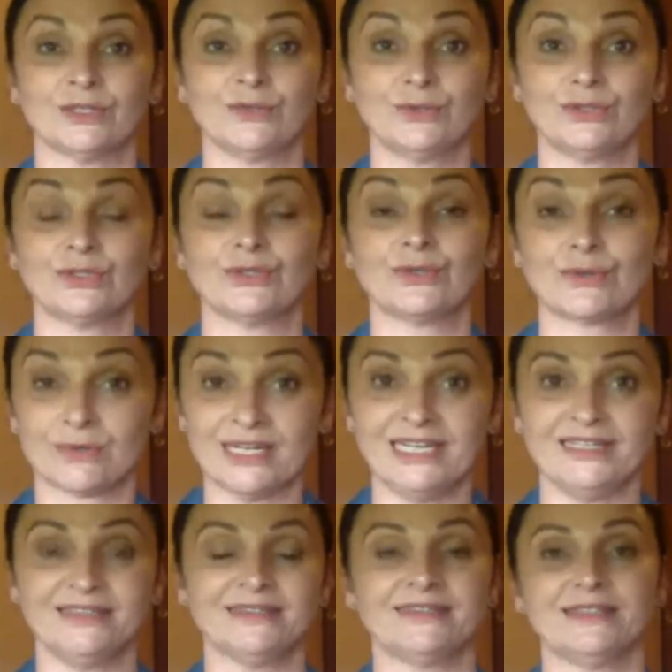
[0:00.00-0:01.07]
Good to
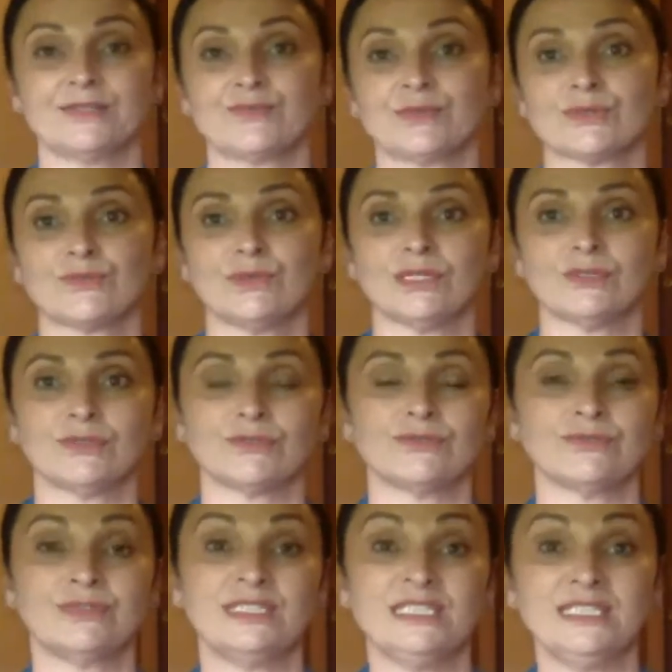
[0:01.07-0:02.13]
Great, this was one
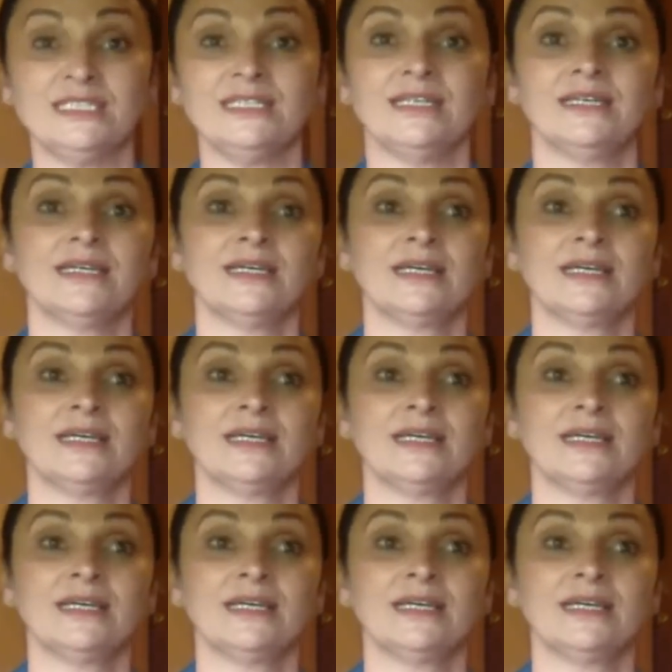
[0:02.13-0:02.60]
of the